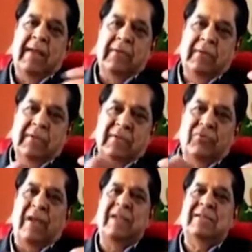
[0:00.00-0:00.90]

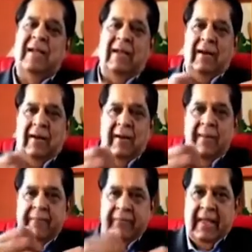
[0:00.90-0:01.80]
strengths that
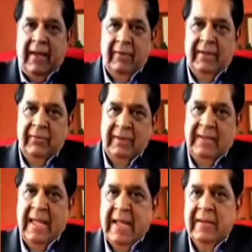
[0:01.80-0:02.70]
were
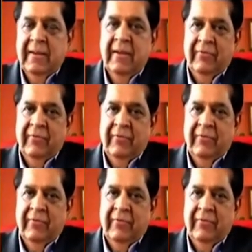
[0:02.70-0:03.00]
there.